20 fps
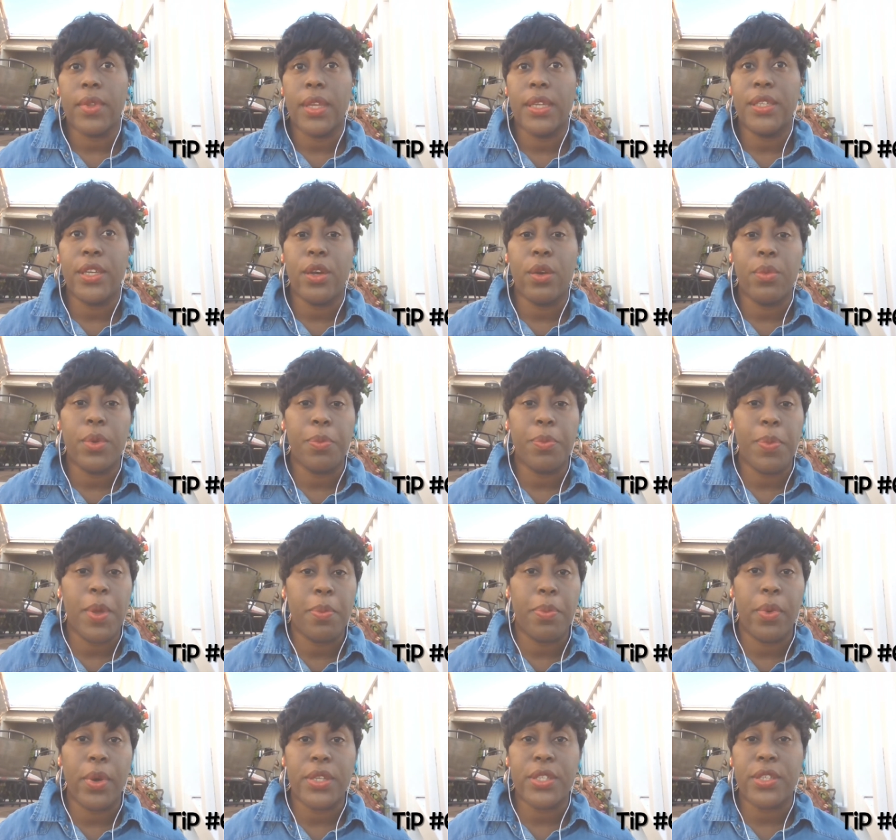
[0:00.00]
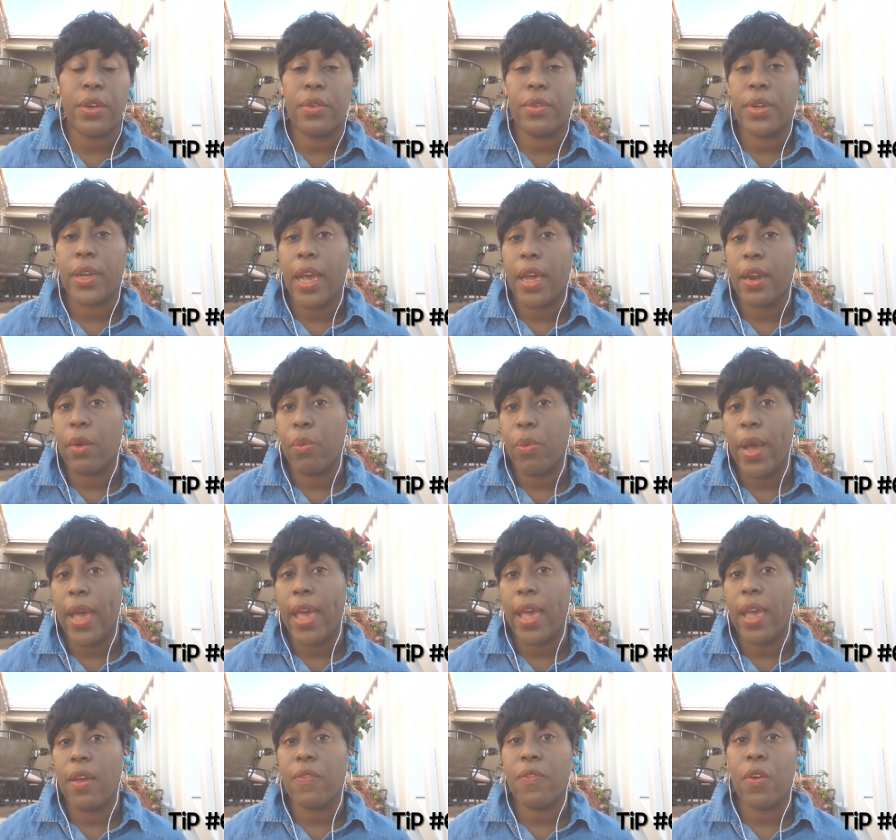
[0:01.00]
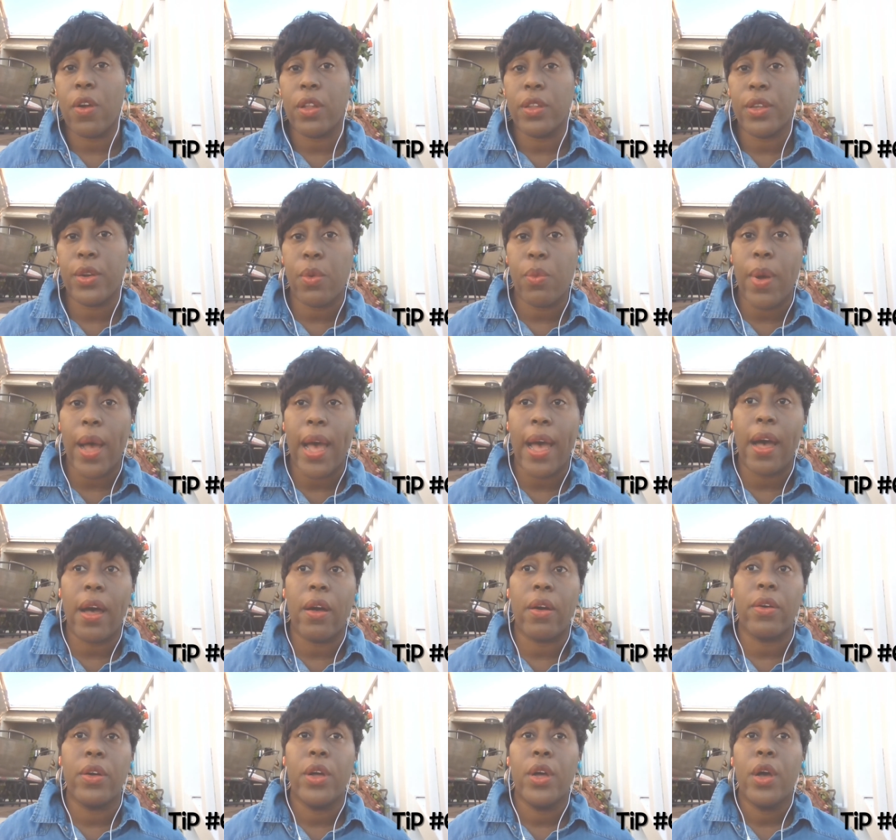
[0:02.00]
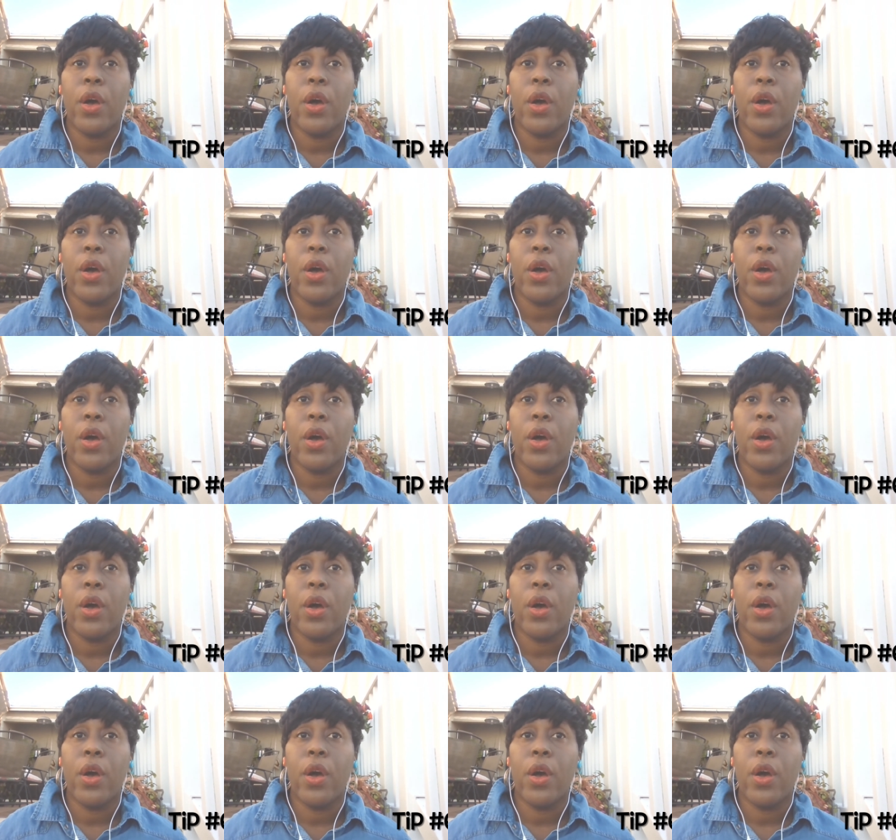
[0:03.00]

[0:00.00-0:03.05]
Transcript: deal with people a certain kind of way for a little while,